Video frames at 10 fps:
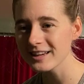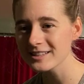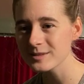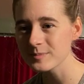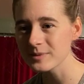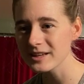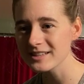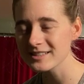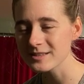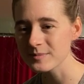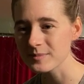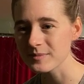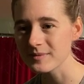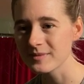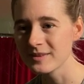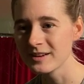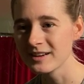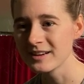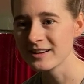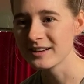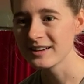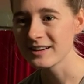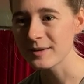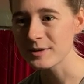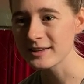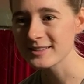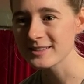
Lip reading: to play some, I mean,